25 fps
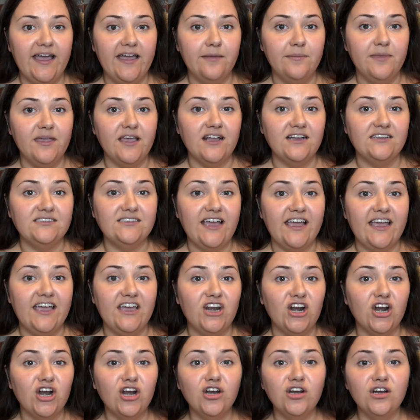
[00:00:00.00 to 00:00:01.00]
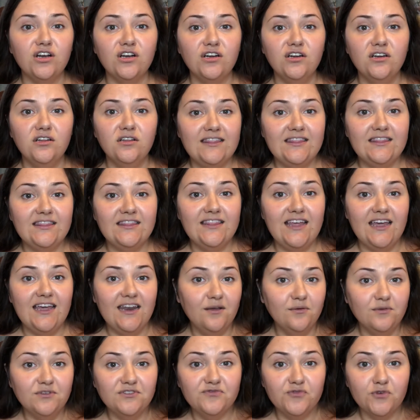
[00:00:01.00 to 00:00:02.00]
because I had heard that
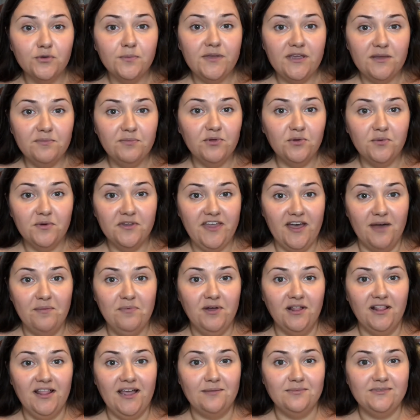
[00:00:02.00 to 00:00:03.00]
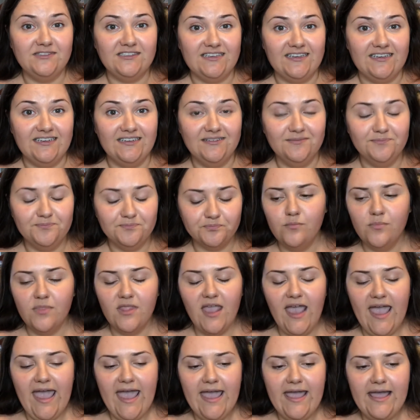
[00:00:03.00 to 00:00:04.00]
it was for people with epilepsy,
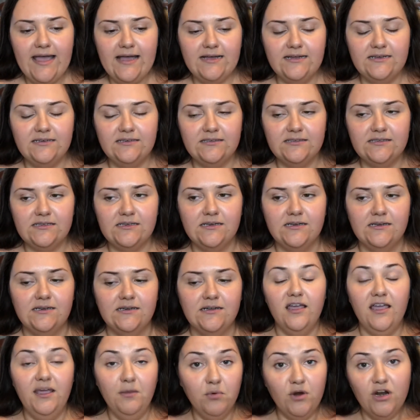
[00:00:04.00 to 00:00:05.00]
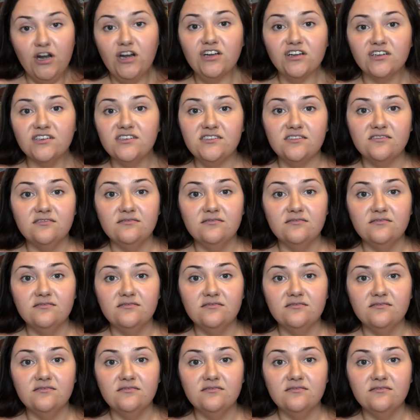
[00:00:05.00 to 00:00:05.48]
and it worked.